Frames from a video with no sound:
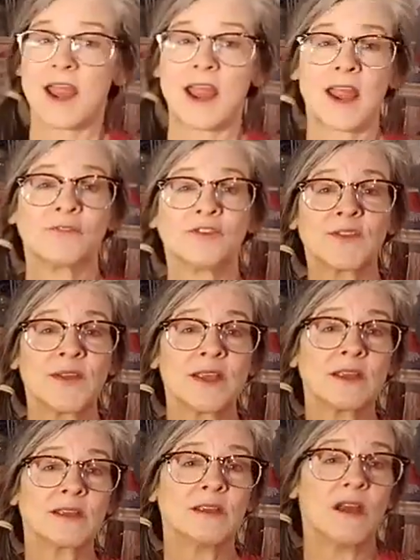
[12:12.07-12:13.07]

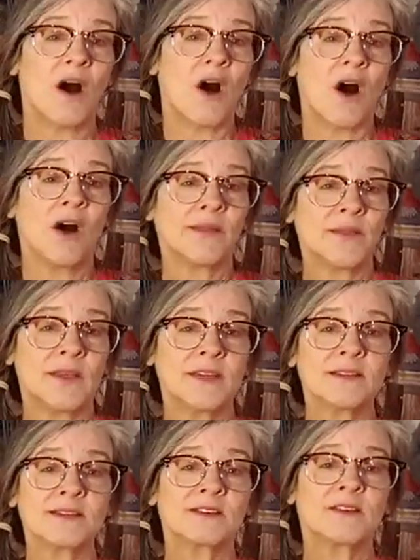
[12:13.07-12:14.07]
everything on
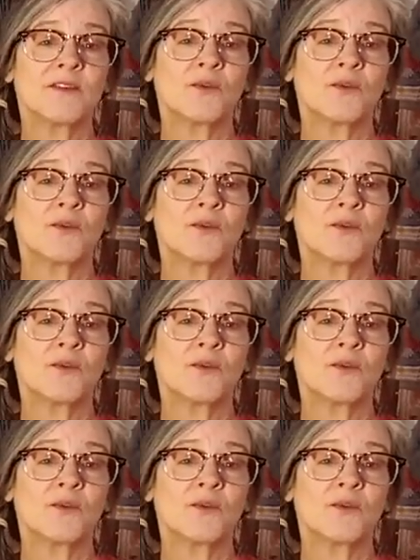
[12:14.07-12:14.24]
this